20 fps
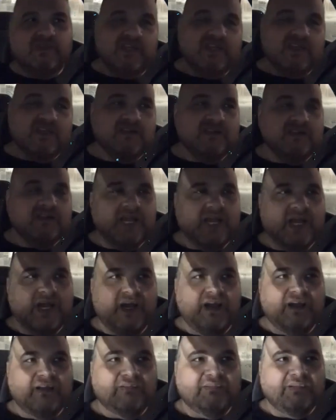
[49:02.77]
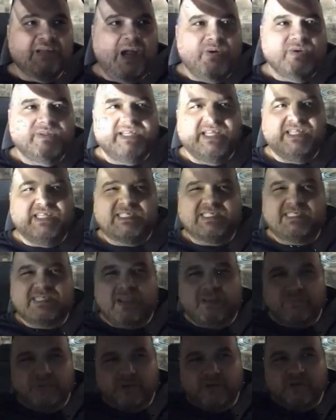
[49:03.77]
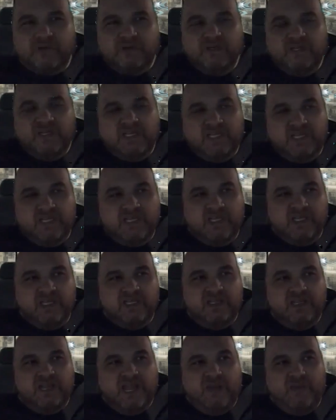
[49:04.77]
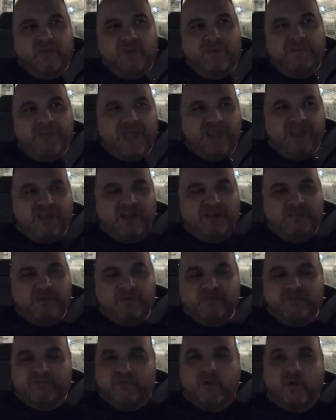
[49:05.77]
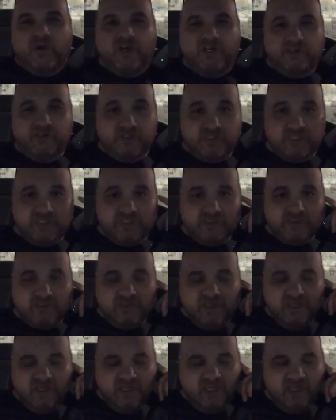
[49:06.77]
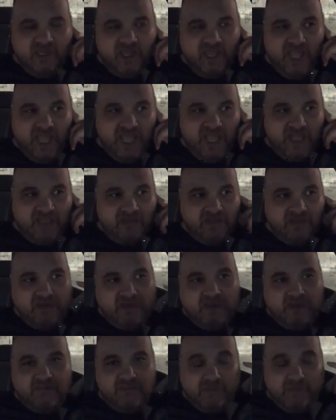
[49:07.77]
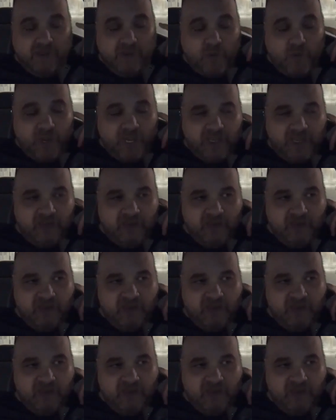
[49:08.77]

uh, I would say December, I went back up over 400s and um, my weight.